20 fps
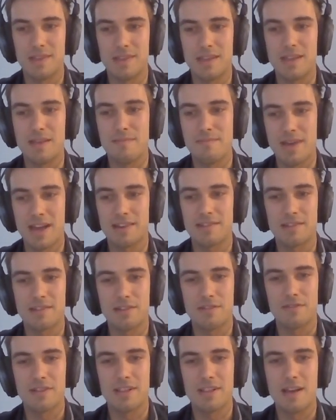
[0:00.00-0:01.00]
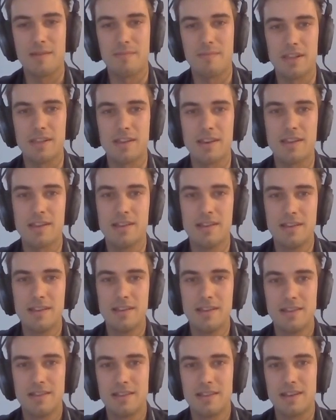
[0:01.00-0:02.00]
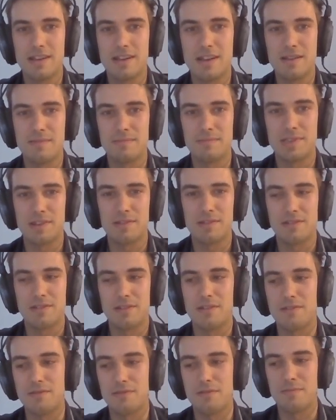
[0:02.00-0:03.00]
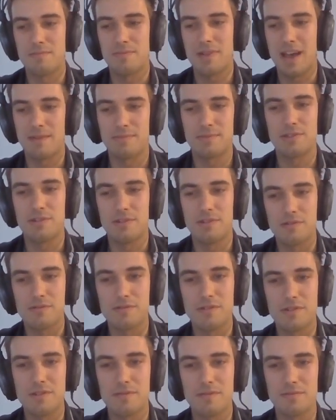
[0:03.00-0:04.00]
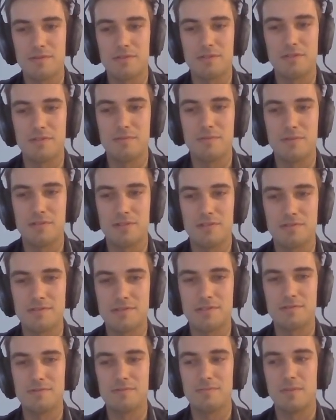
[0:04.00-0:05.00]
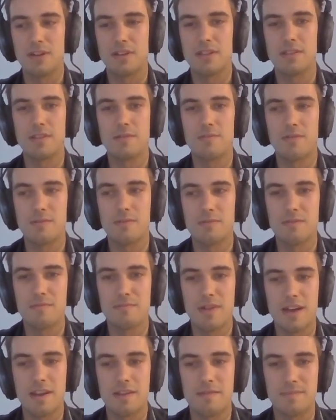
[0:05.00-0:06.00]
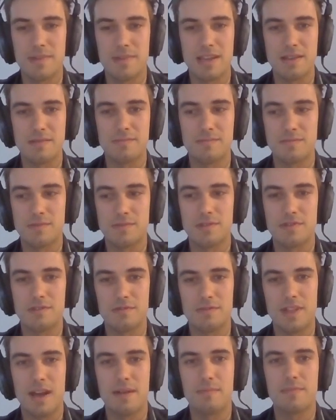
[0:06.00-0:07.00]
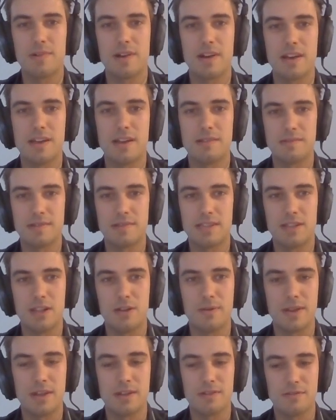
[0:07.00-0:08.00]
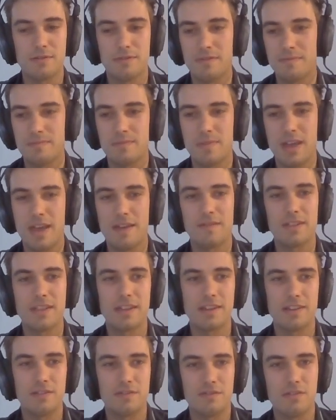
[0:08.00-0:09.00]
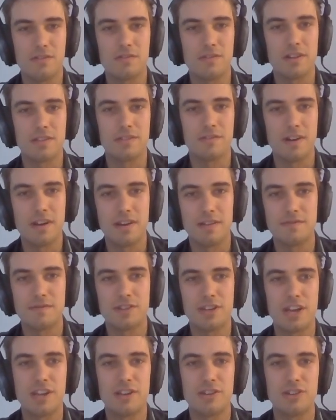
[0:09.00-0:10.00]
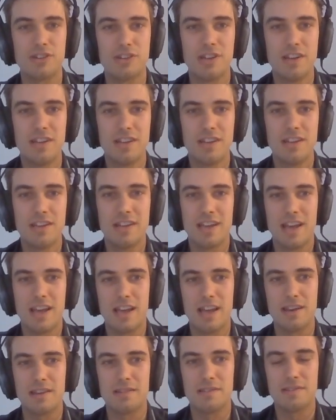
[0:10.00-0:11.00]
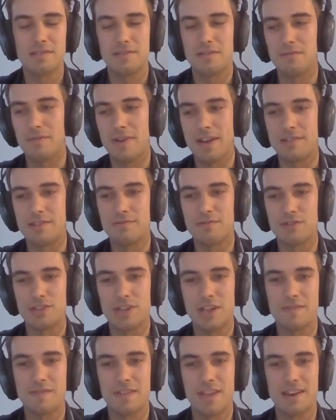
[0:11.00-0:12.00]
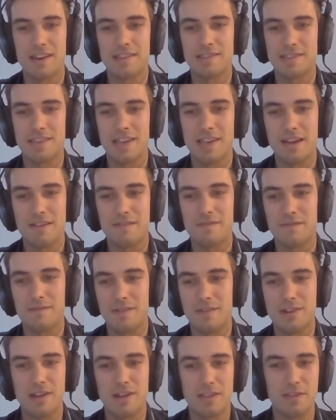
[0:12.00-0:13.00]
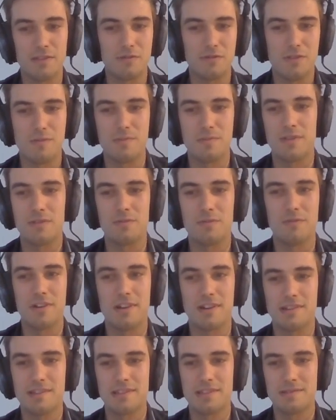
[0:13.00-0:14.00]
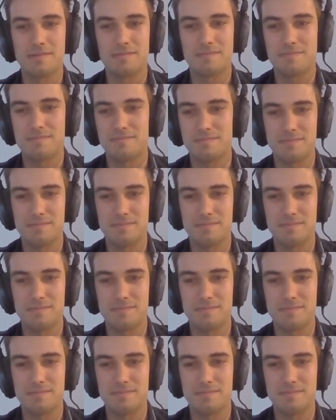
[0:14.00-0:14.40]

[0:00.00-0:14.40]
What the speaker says: impacting your reliability. So, perhaps your older or your more old school model of the problem might be you do that by slowing or heavily controlling the rate of change. And the way to achieve that is to have another group that works